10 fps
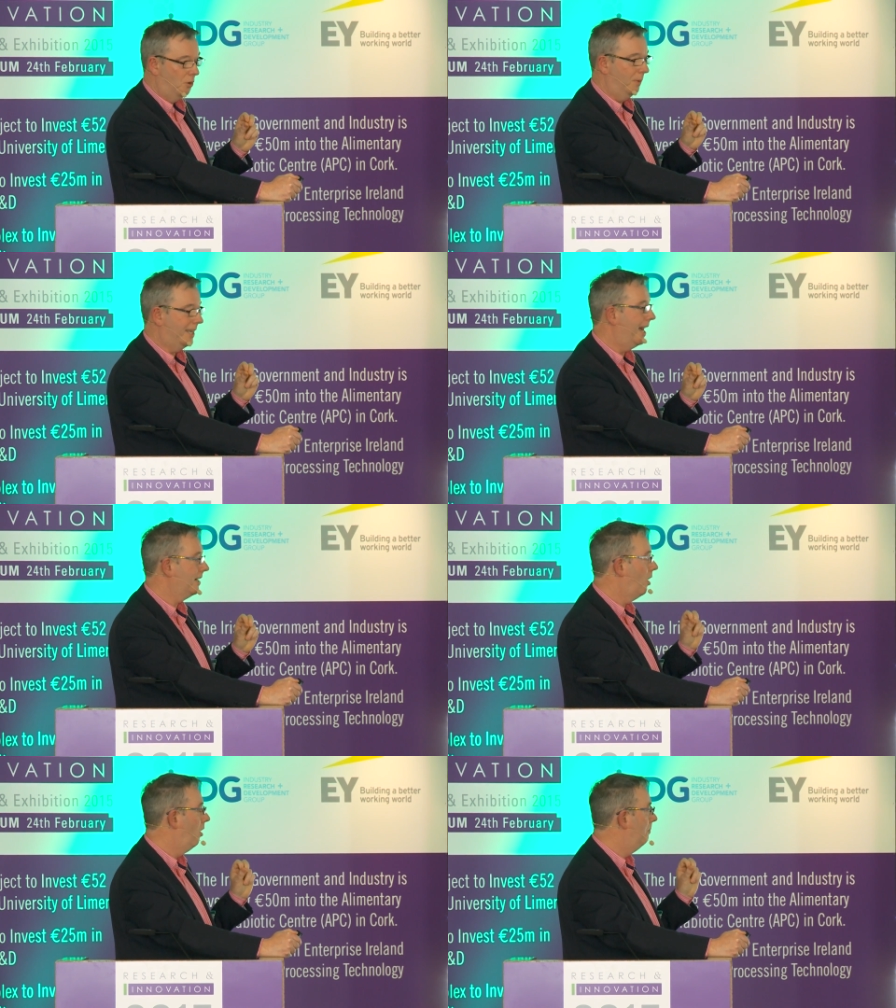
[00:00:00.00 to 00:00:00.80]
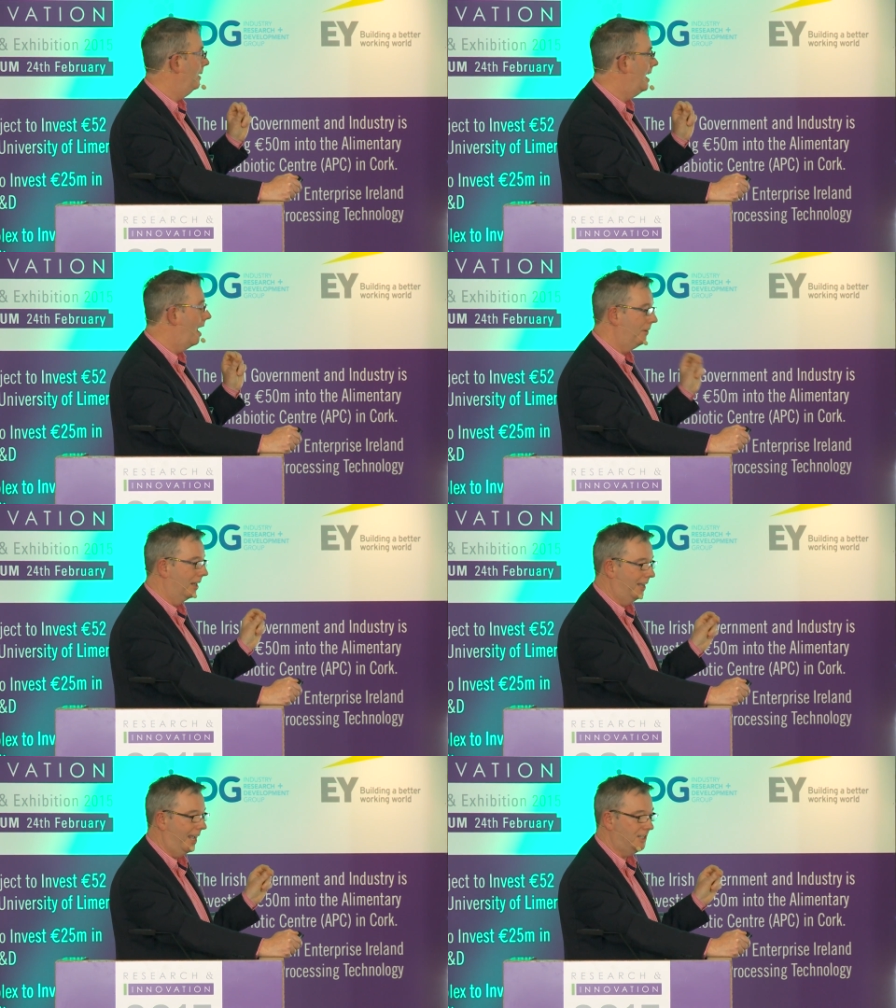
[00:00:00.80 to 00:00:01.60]
We can't all be
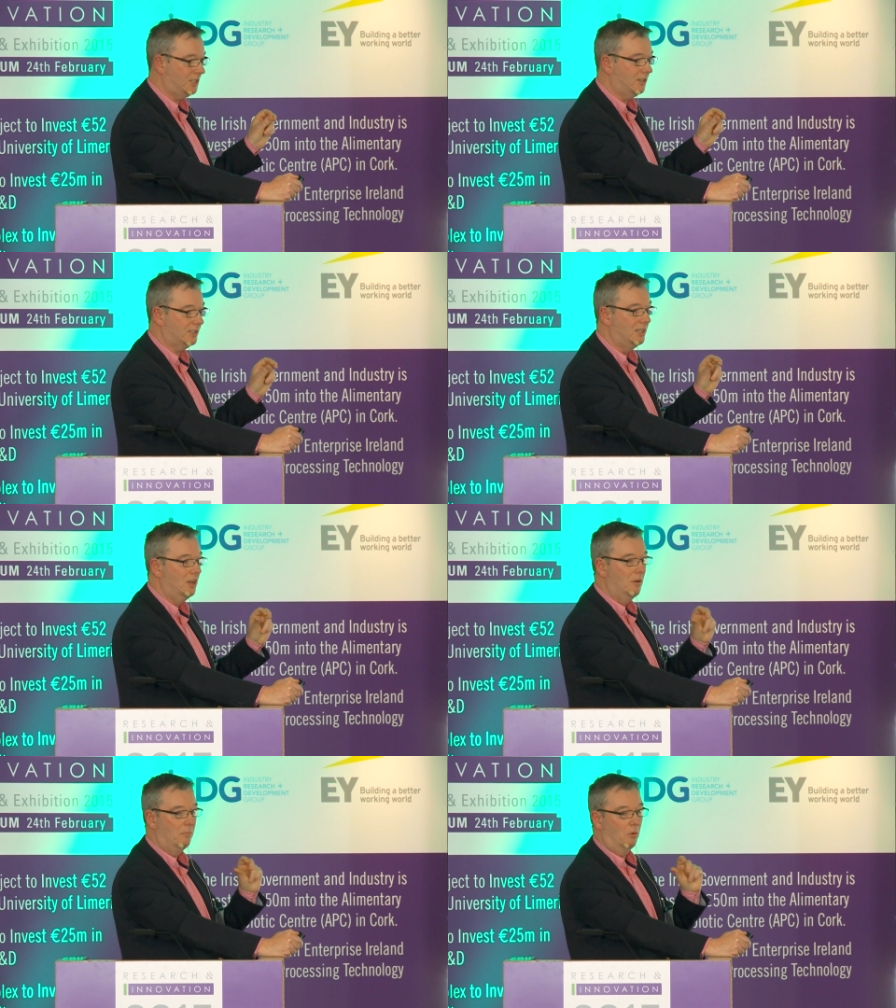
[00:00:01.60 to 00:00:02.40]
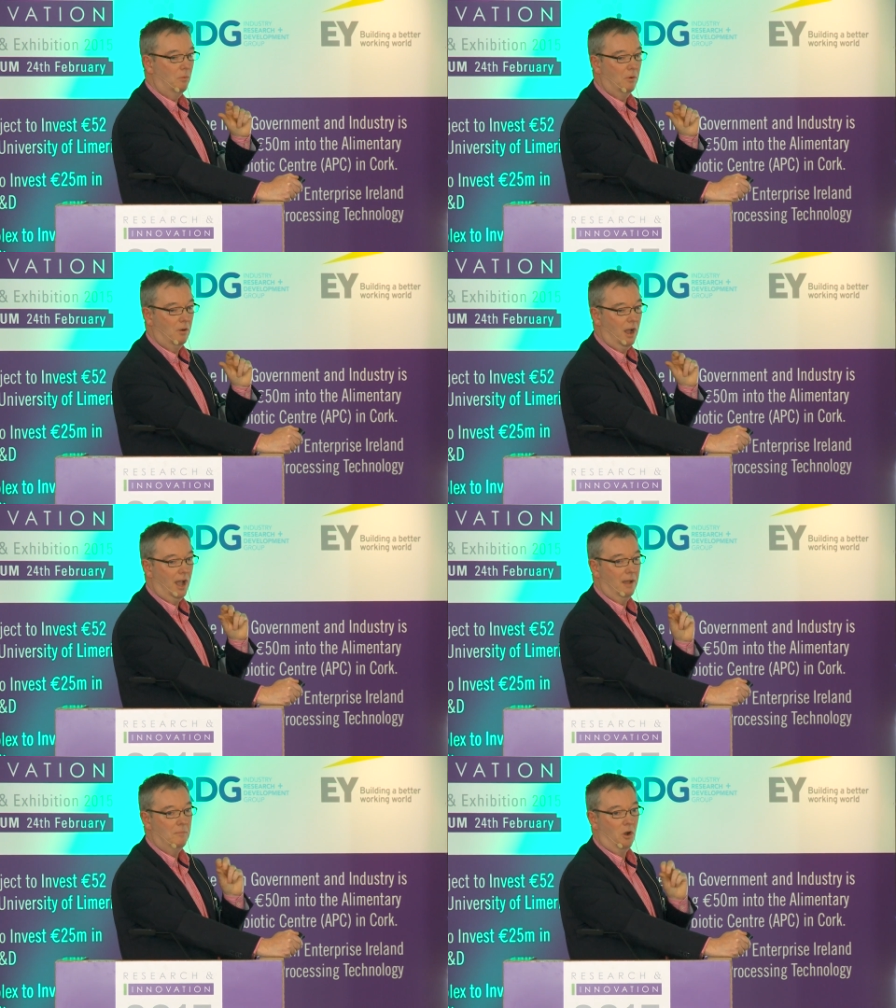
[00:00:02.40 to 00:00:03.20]
navel gazers, but
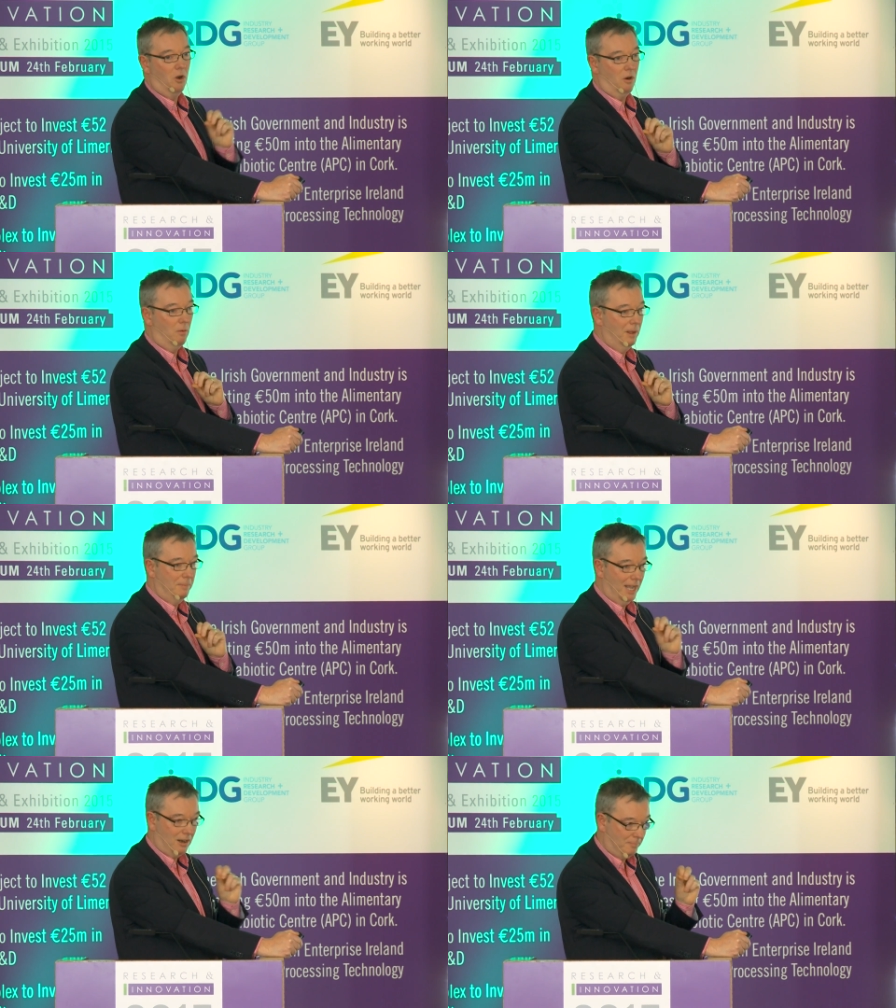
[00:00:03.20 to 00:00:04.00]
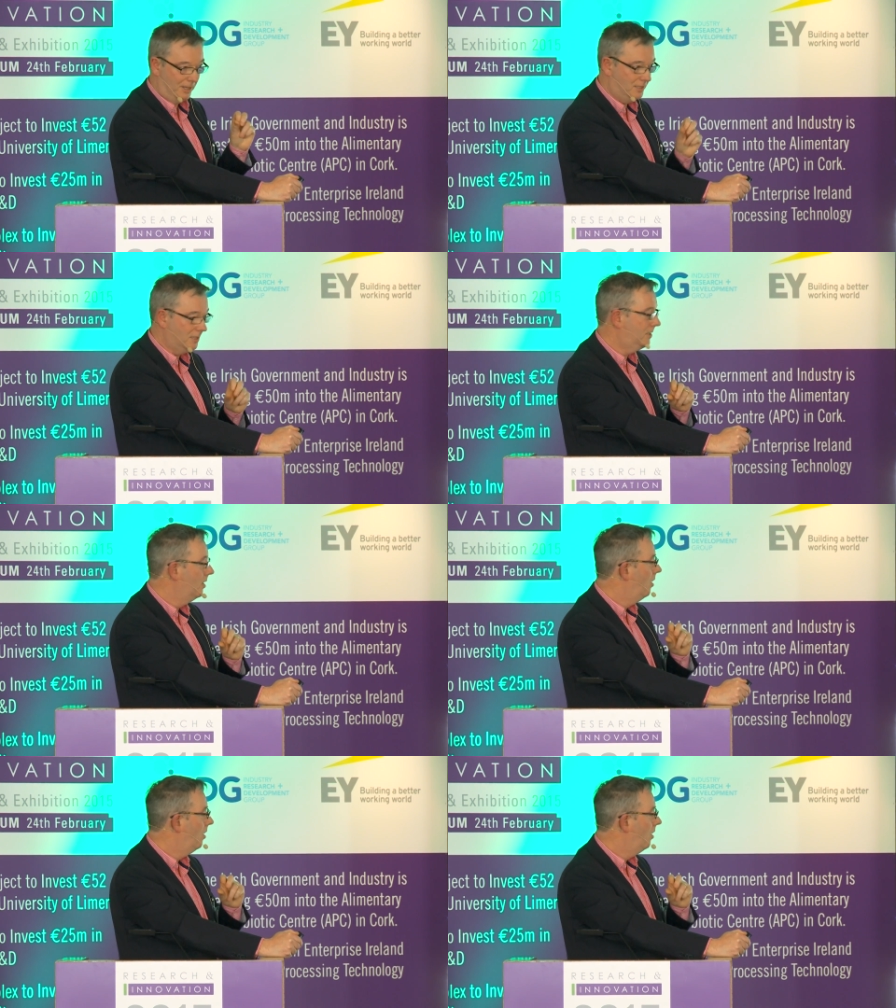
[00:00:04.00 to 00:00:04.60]
or we'll be out of business.